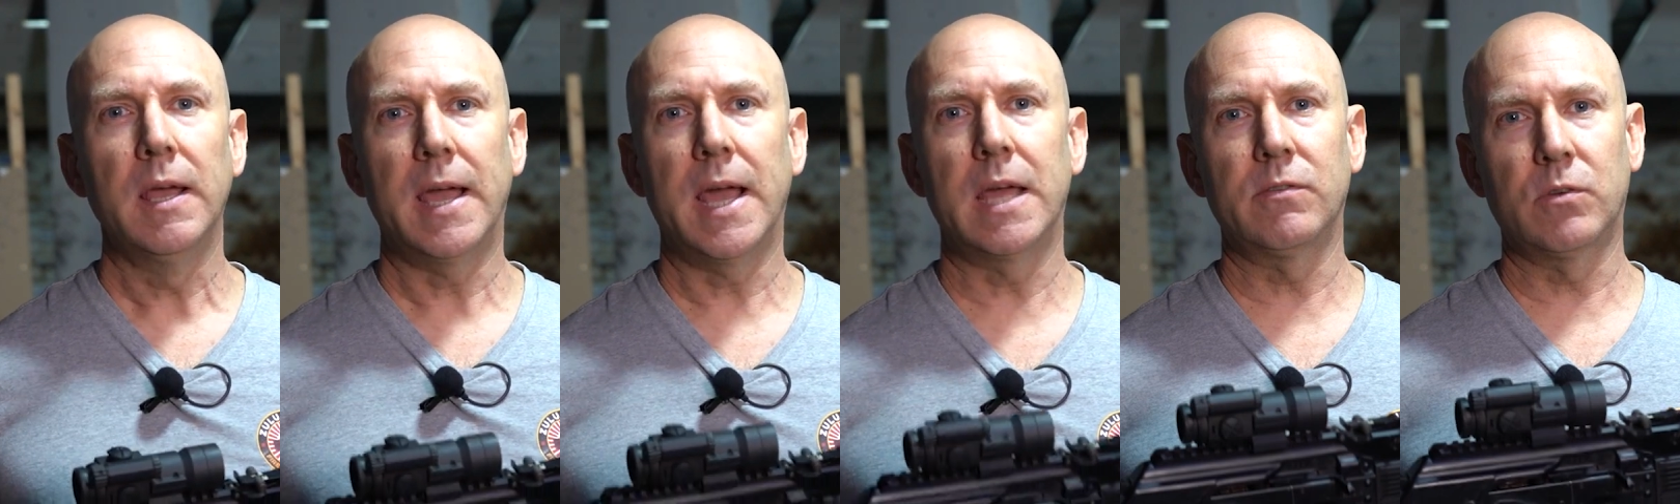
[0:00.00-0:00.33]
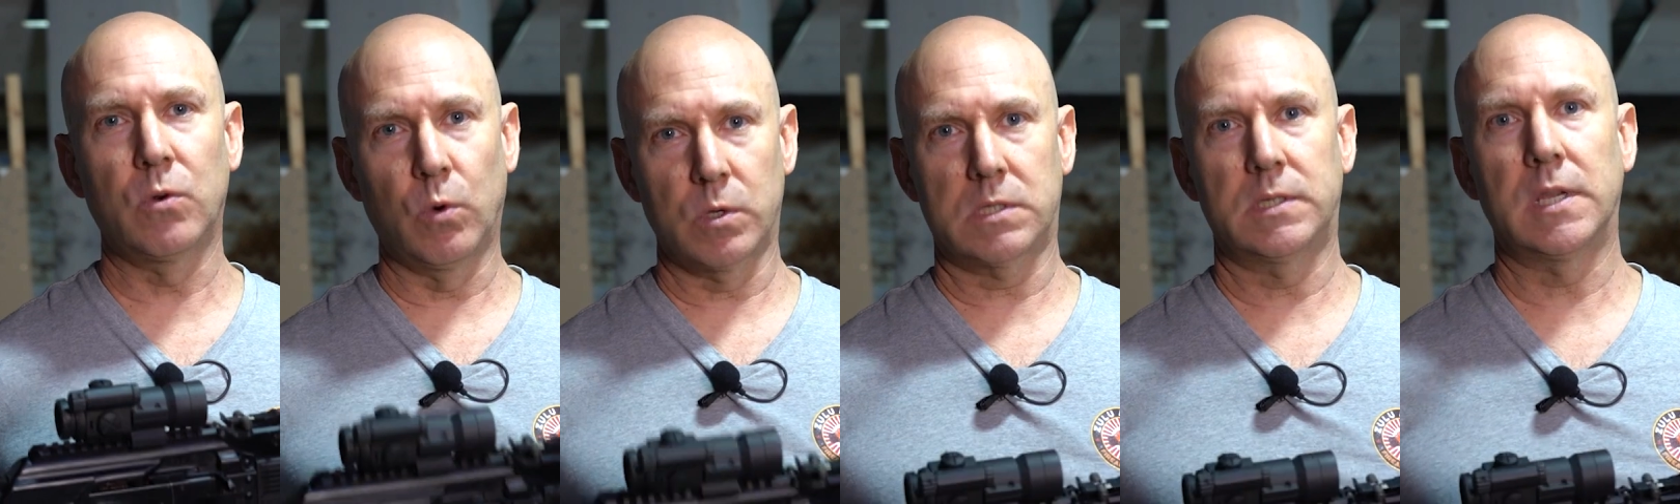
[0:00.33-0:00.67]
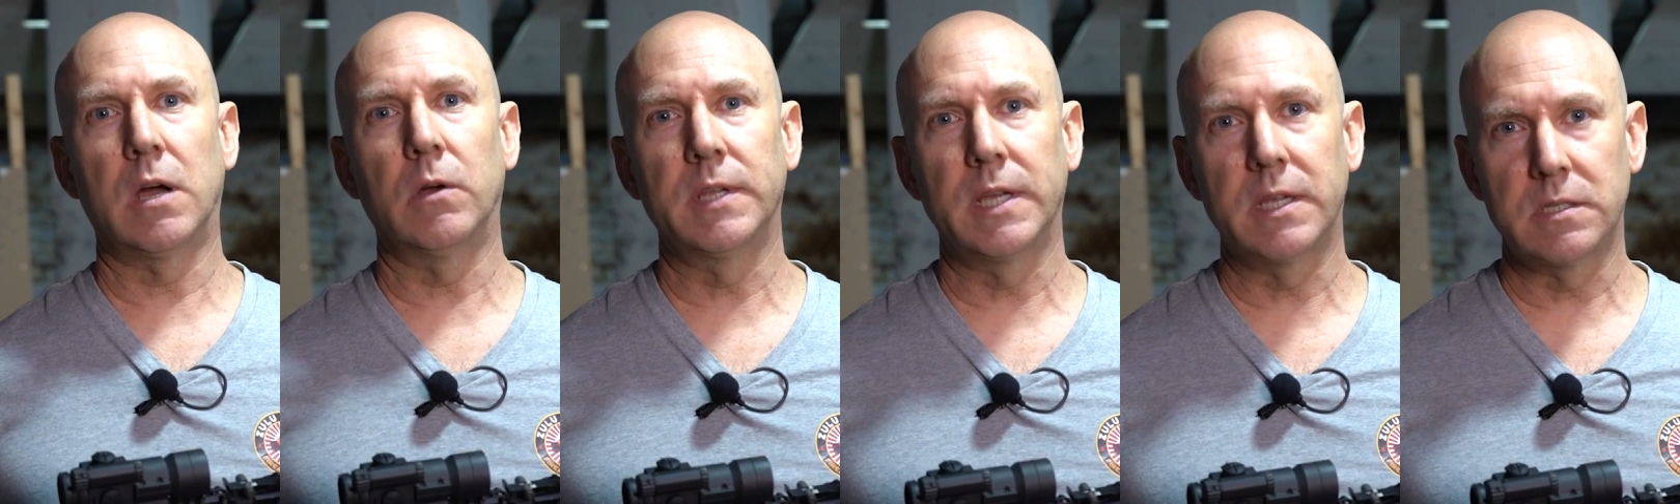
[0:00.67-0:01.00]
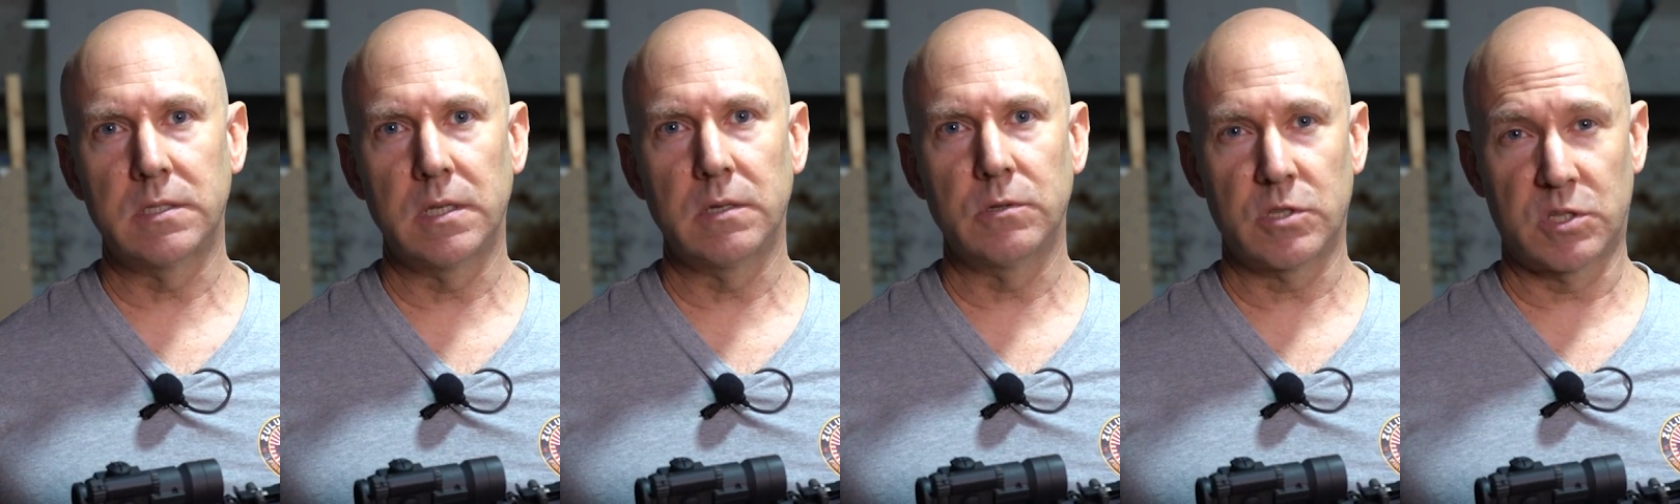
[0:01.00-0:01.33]
and of course
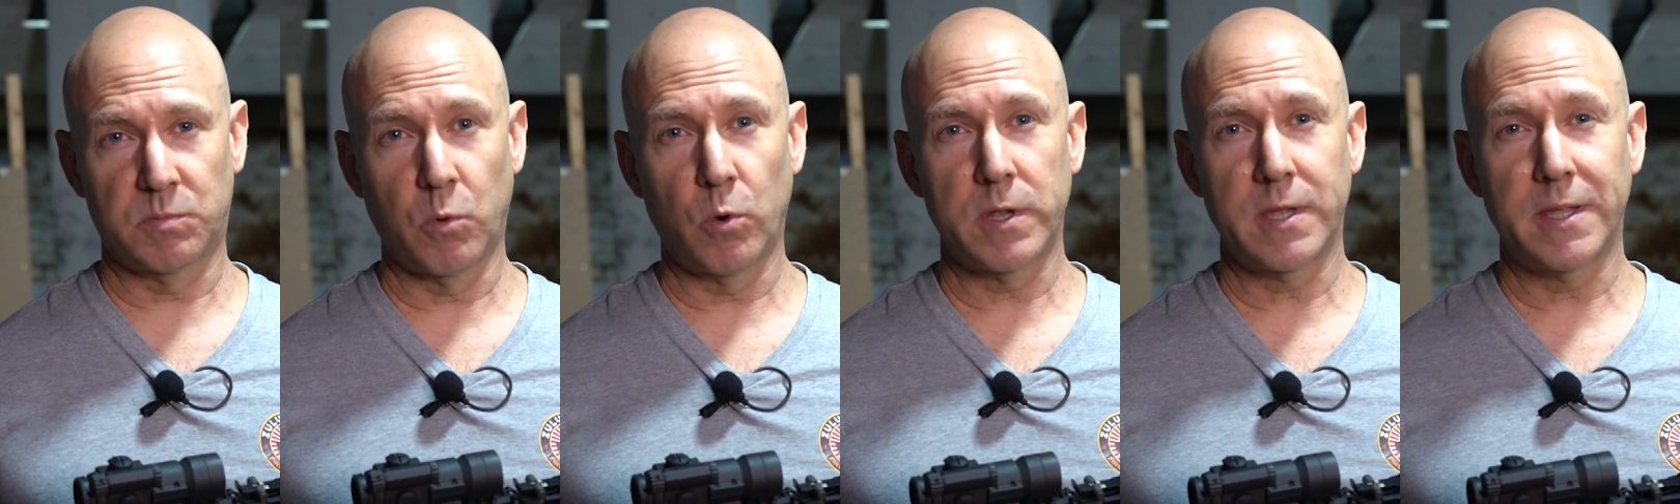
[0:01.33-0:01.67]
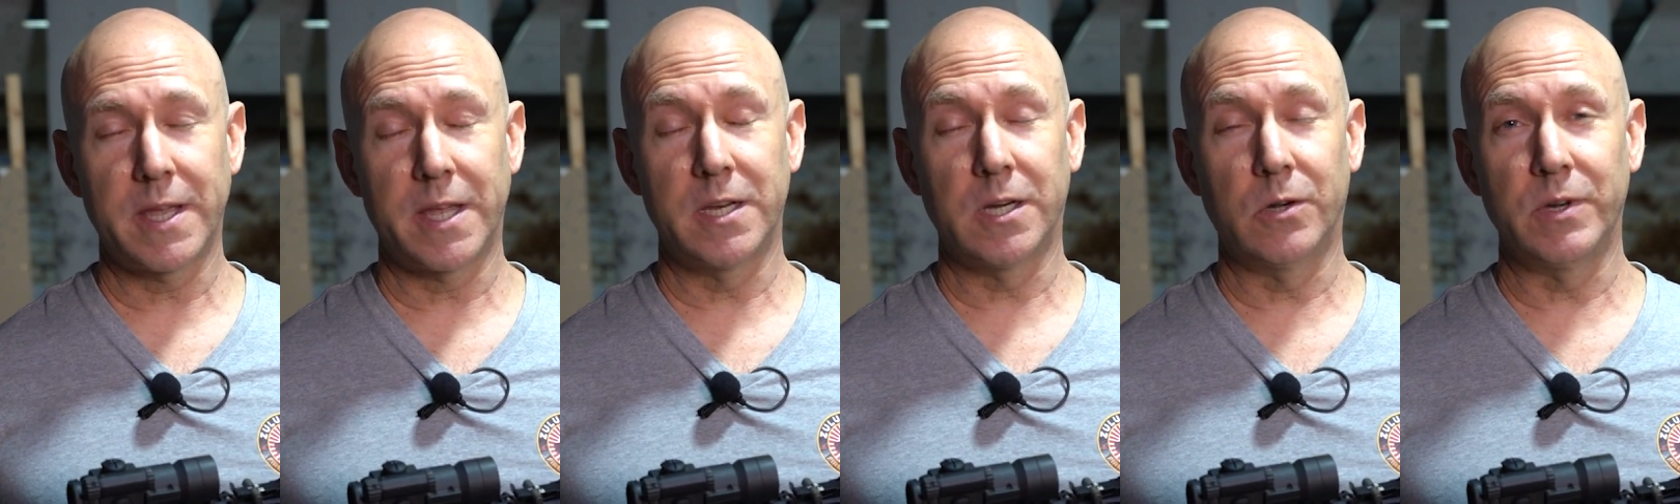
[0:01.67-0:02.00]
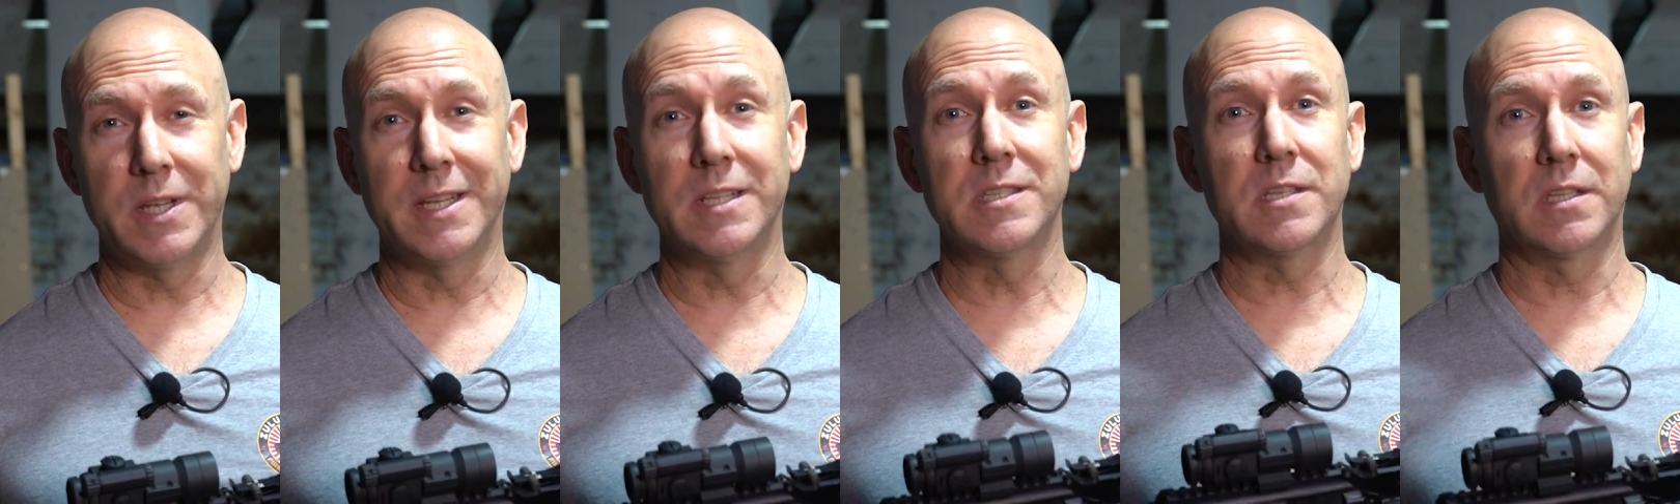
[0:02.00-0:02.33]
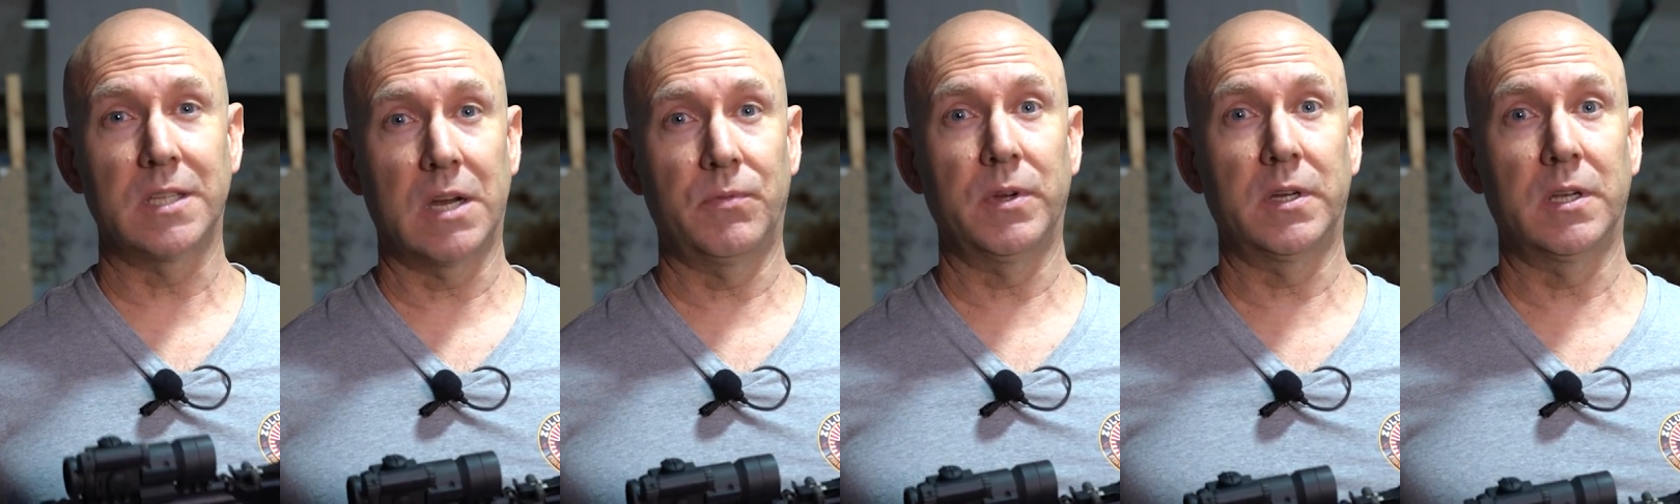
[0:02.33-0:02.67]
nowadays there's a sporting category in
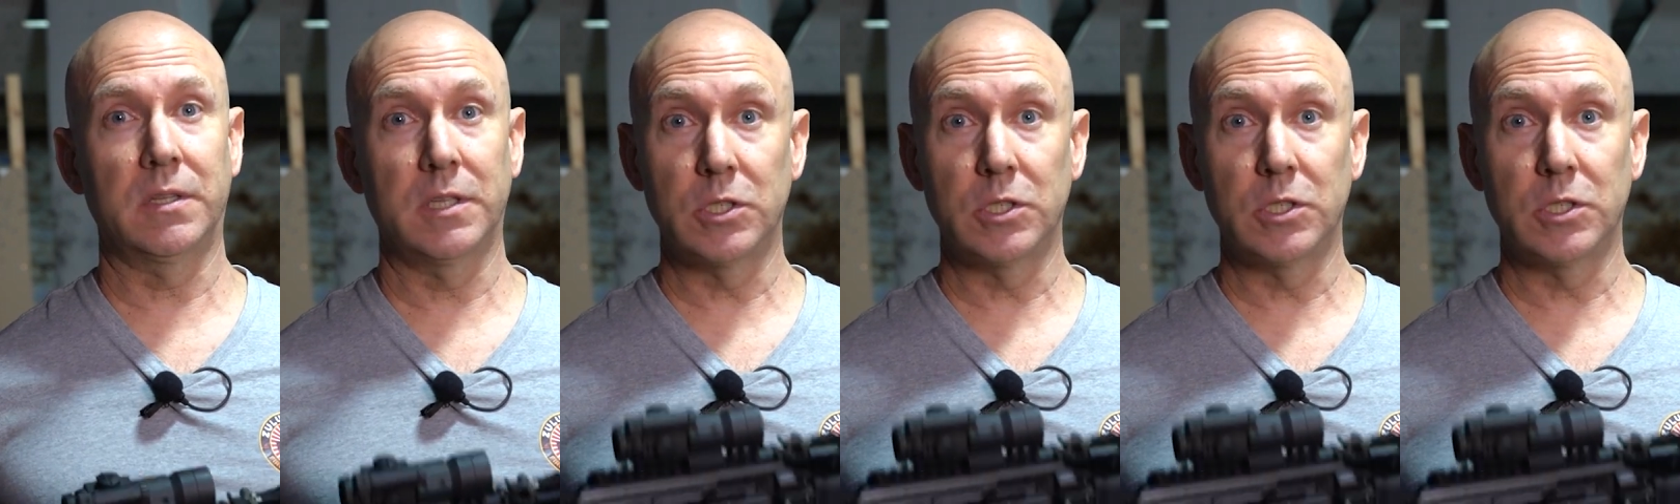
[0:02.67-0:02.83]
South Africa